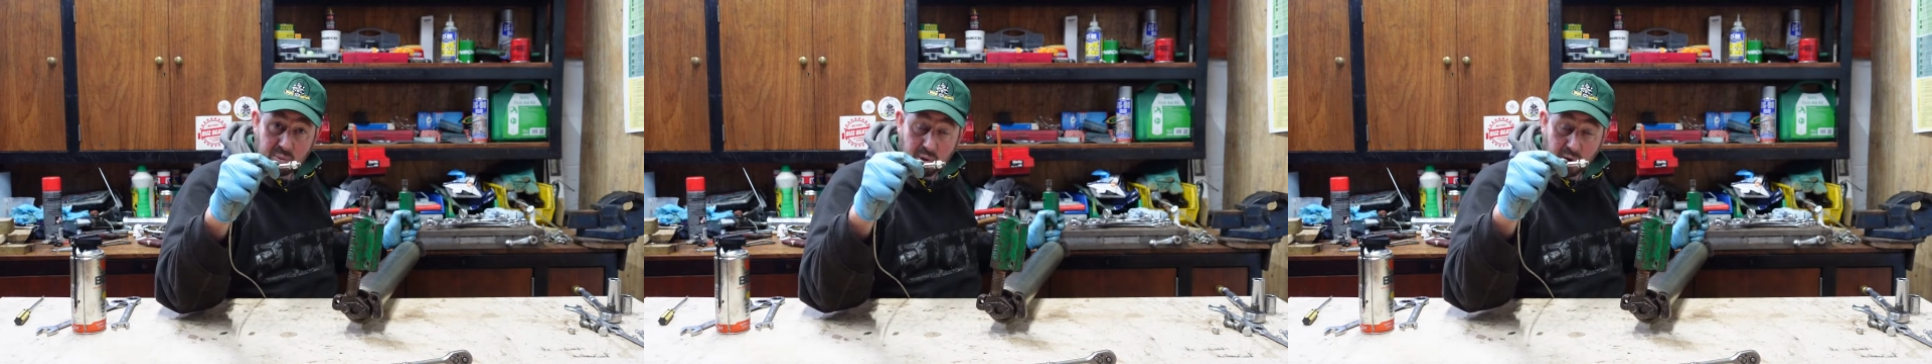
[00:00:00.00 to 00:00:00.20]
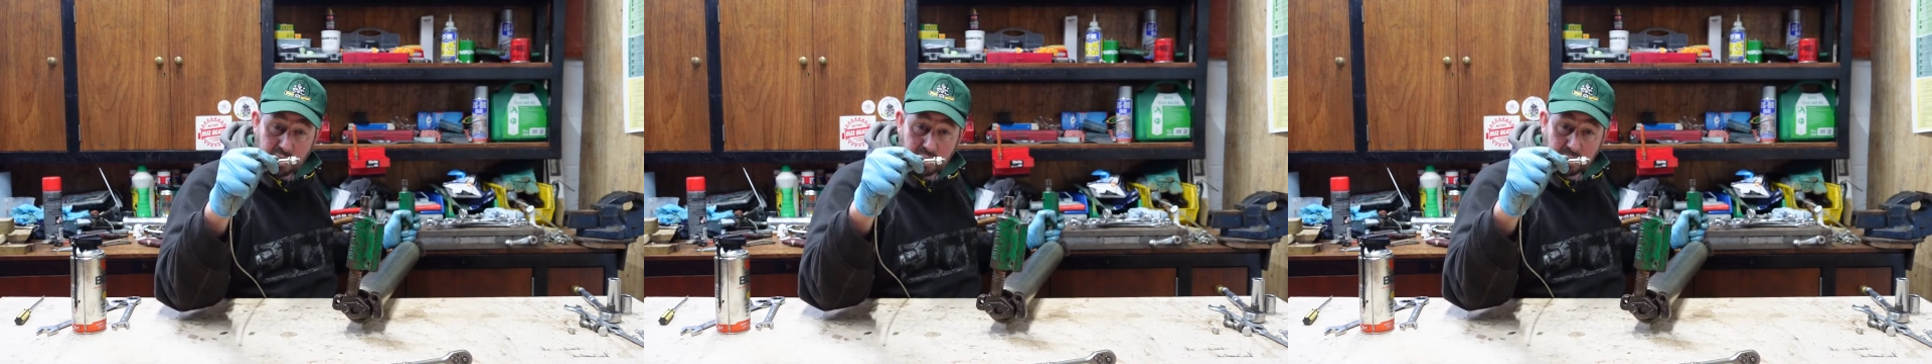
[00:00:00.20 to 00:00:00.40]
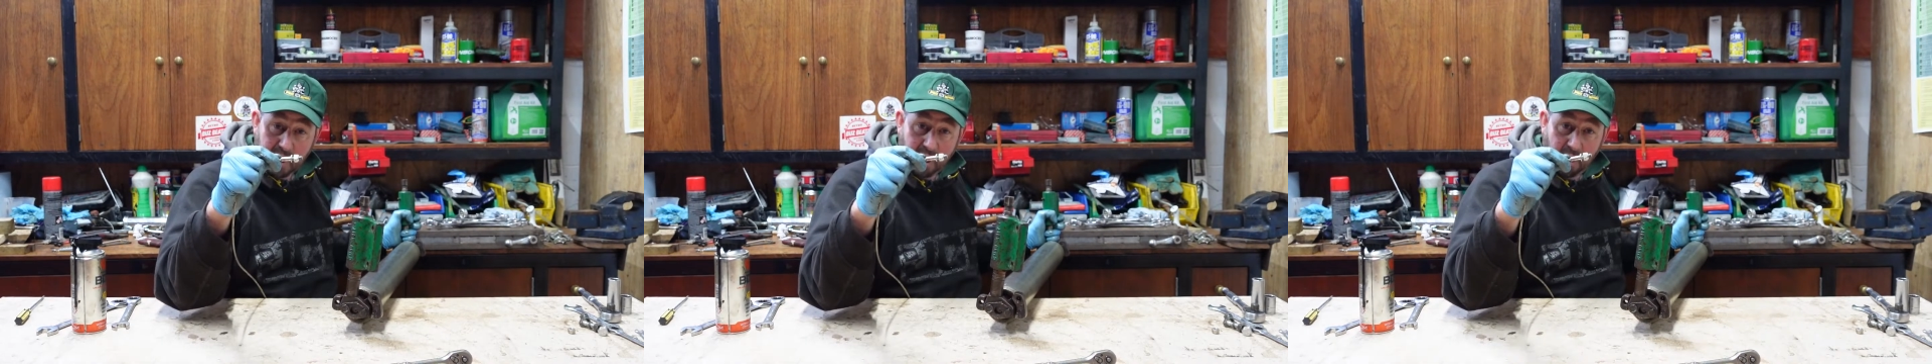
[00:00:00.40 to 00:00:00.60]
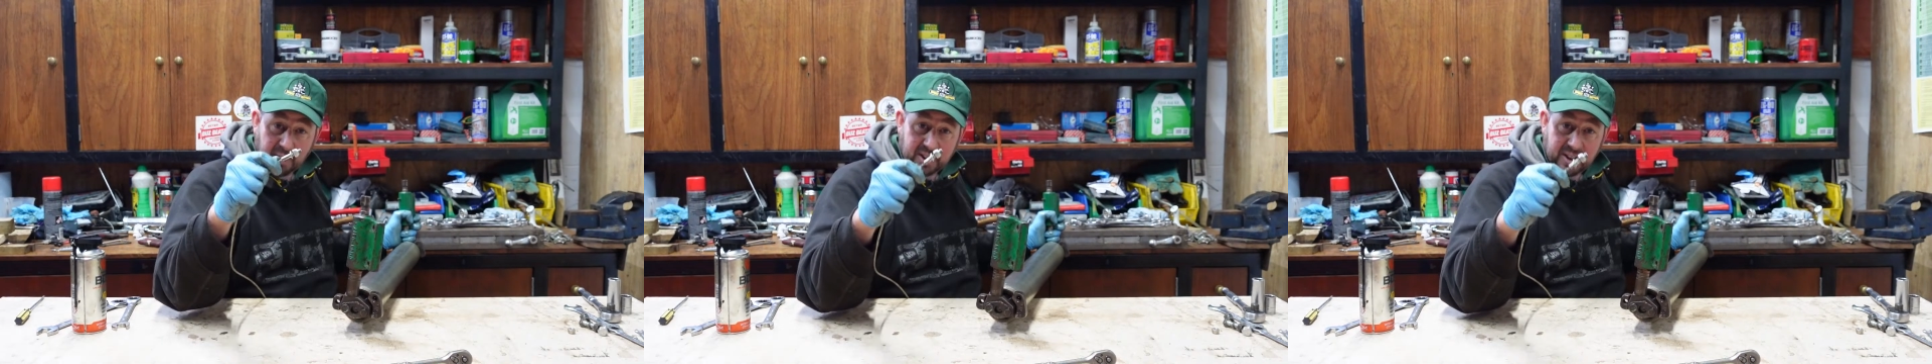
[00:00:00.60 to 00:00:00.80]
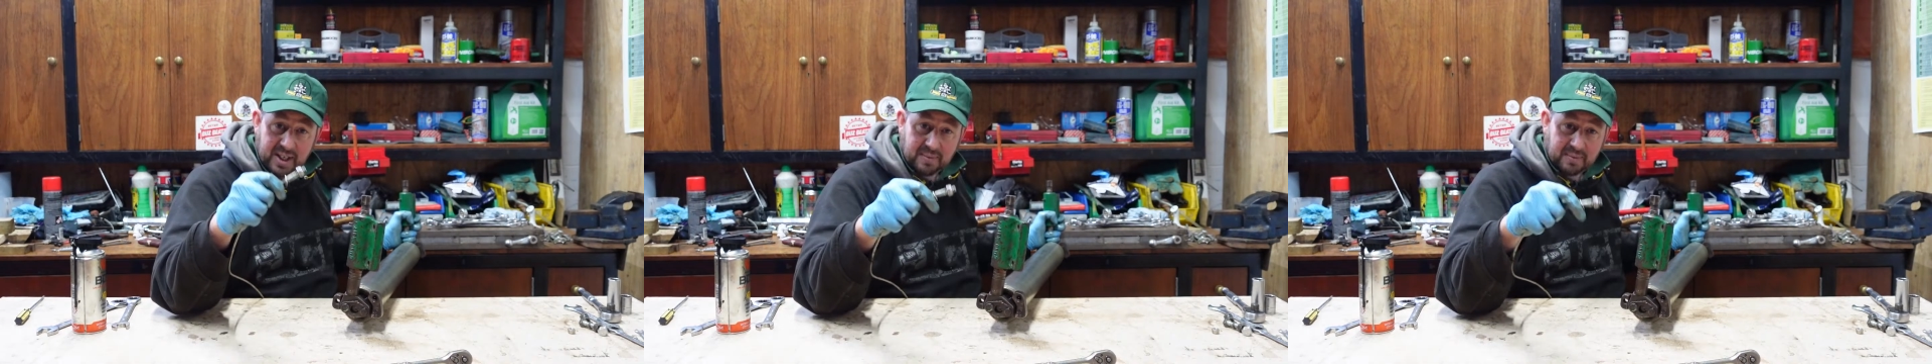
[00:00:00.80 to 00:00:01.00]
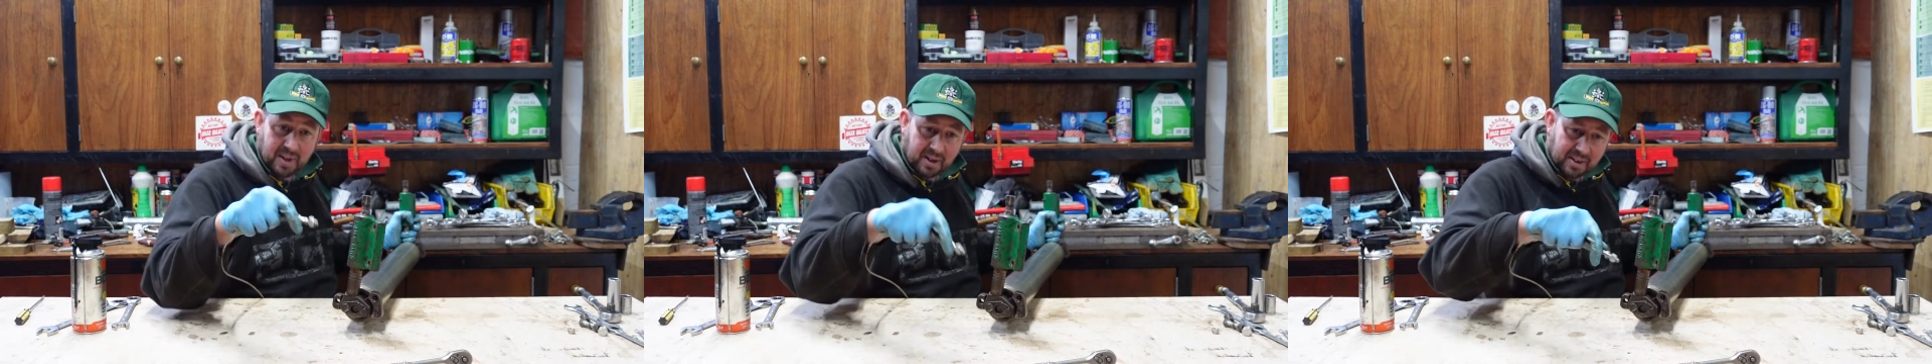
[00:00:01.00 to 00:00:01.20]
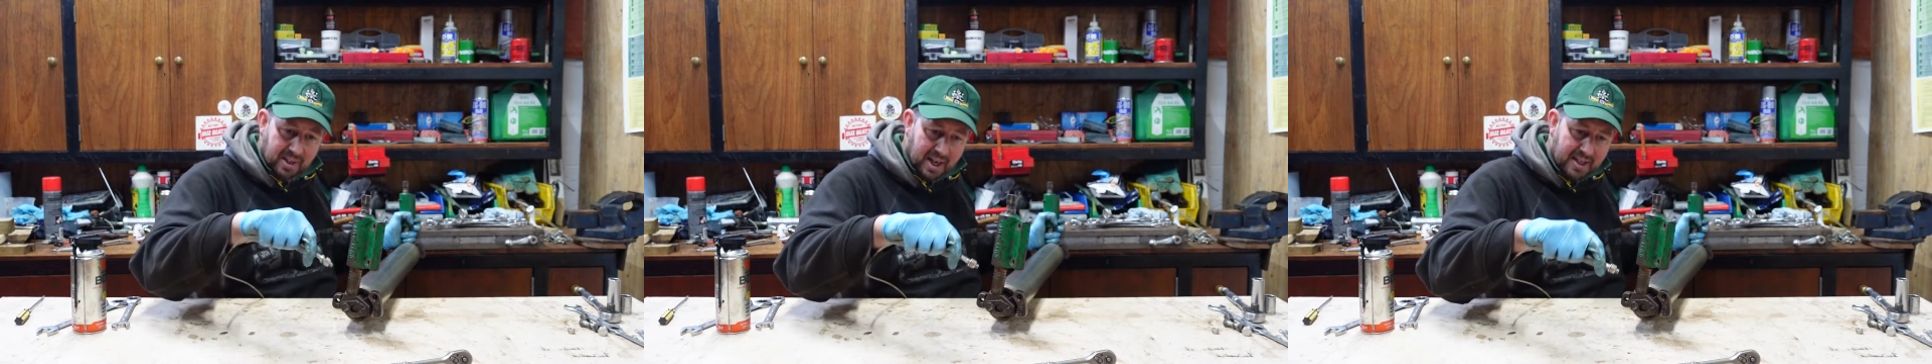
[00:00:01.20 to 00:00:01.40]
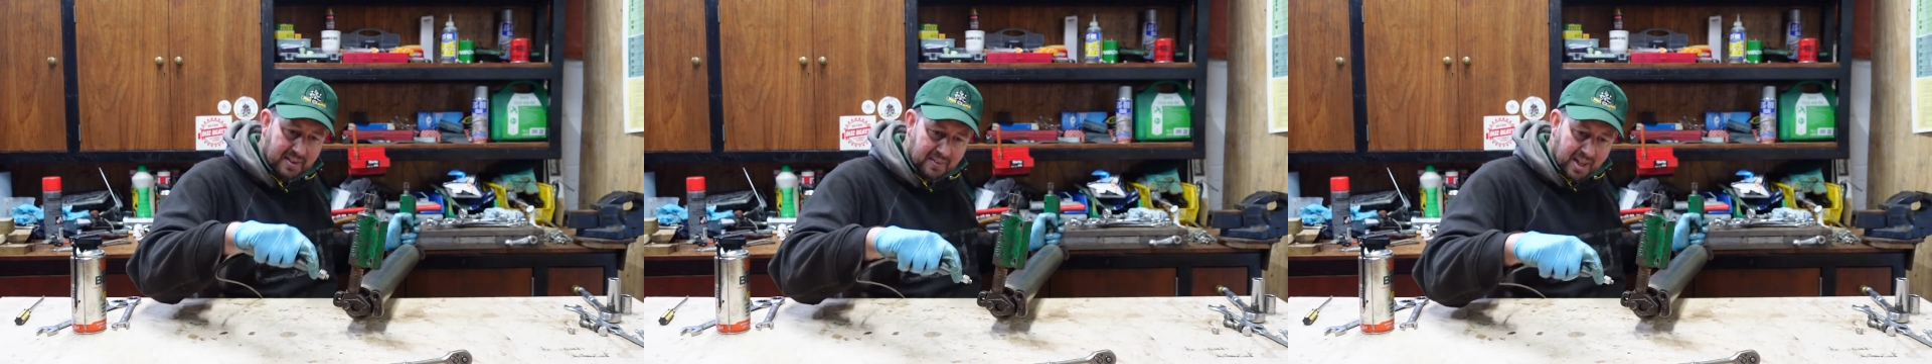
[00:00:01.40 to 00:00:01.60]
washer behind it, okay?